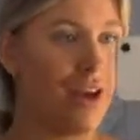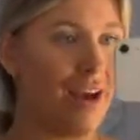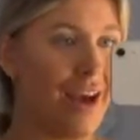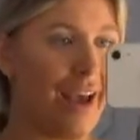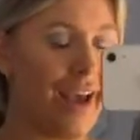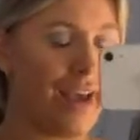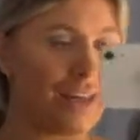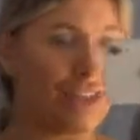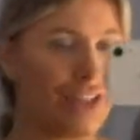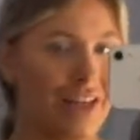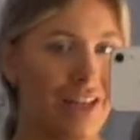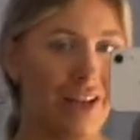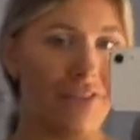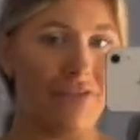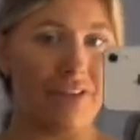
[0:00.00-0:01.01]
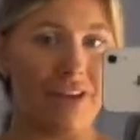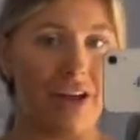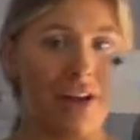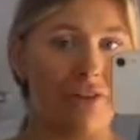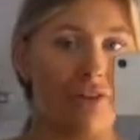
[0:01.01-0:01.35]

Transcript: I actually love the colour